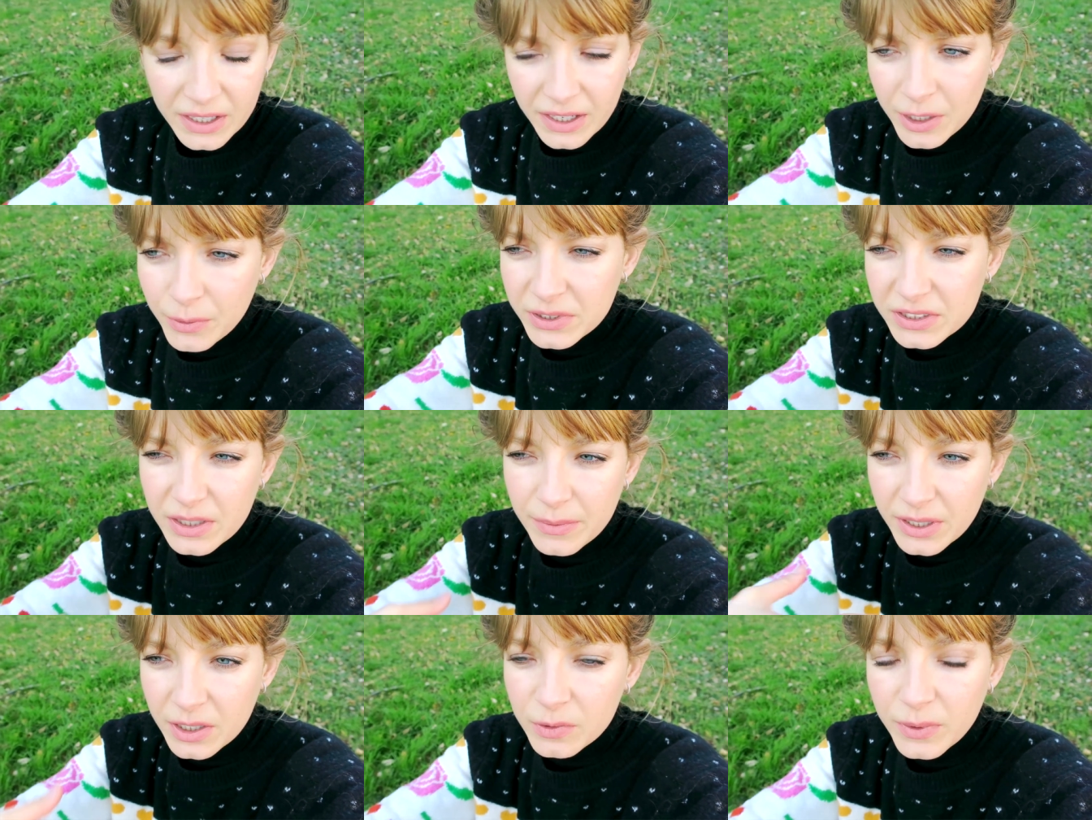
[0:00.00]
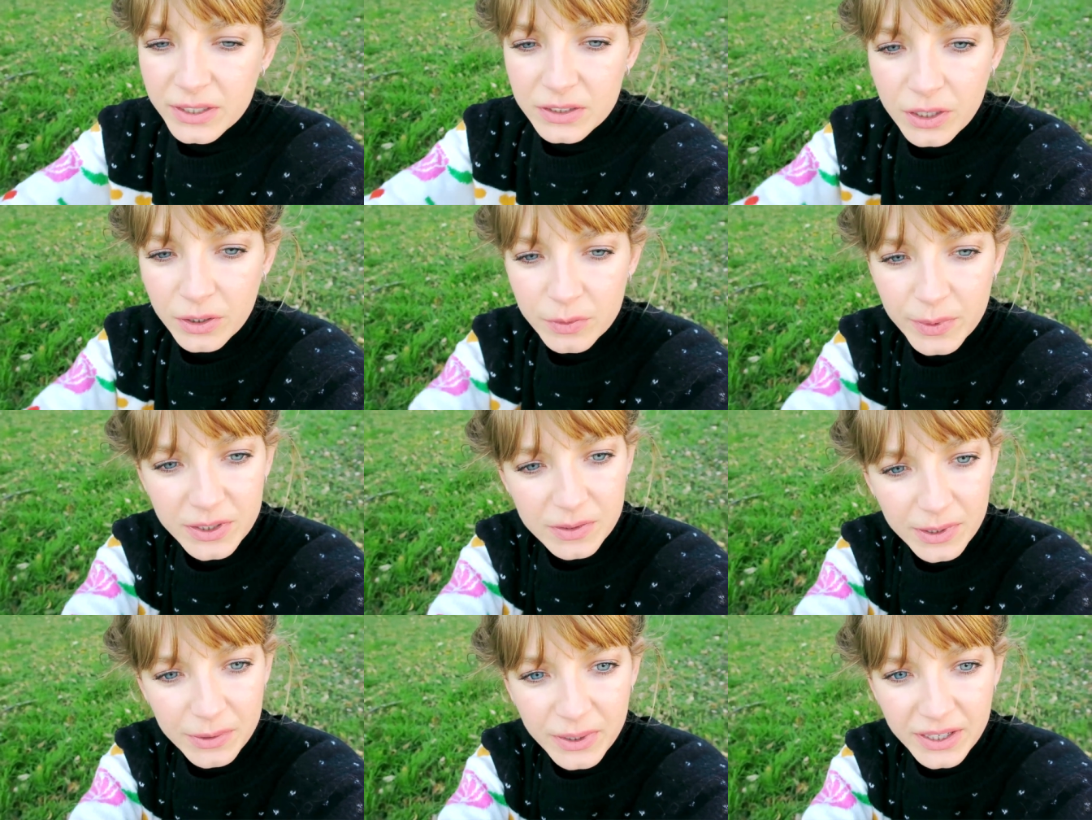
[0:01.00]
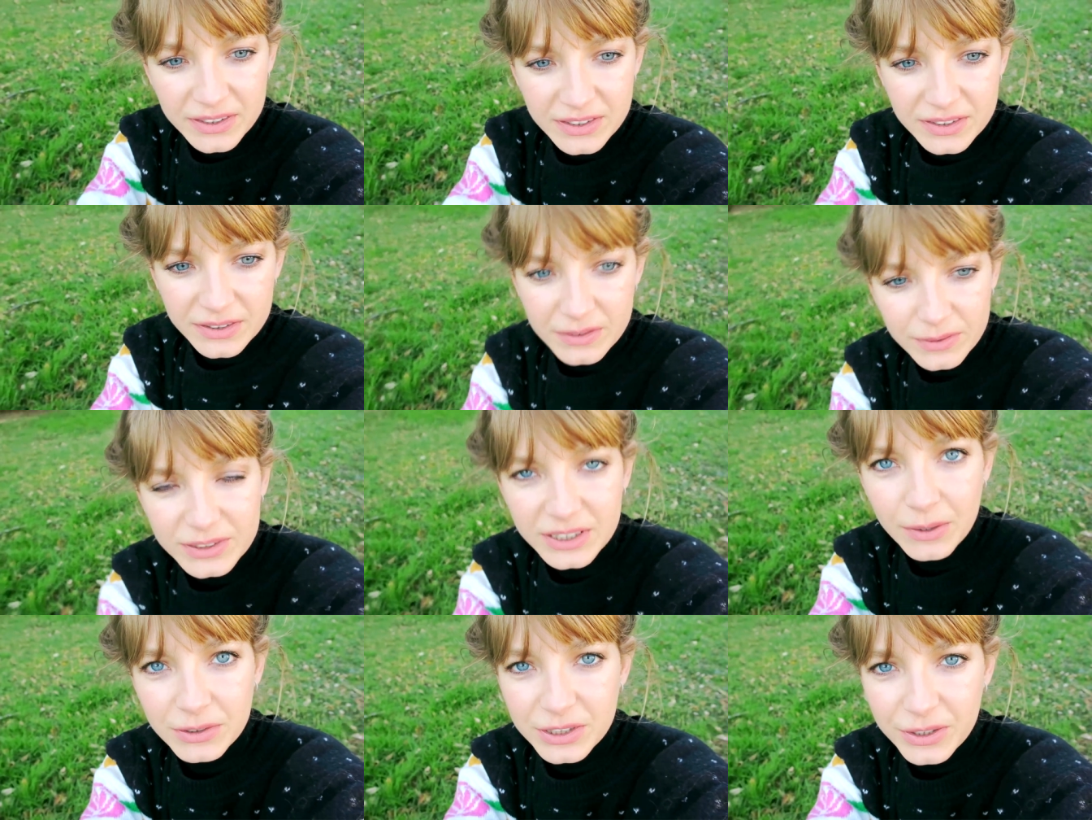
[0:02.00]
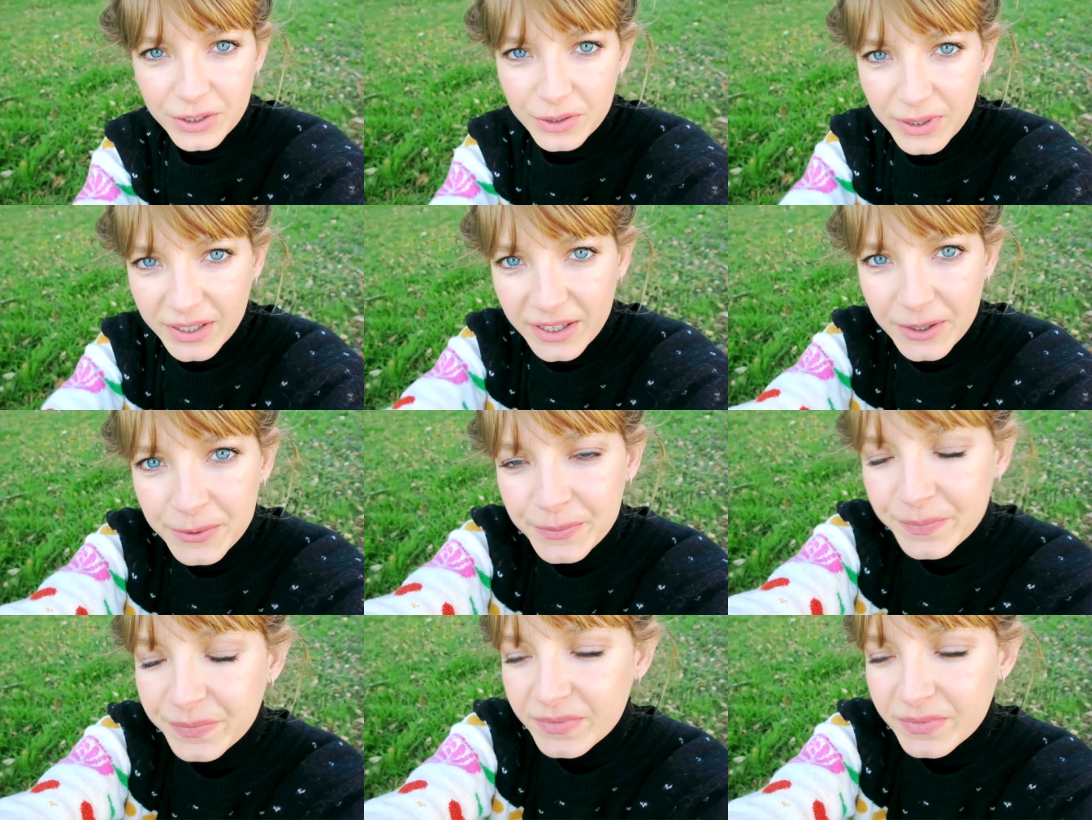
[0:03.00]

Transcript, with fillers: And I wanted something in white gold because my watch, which I will show you right now,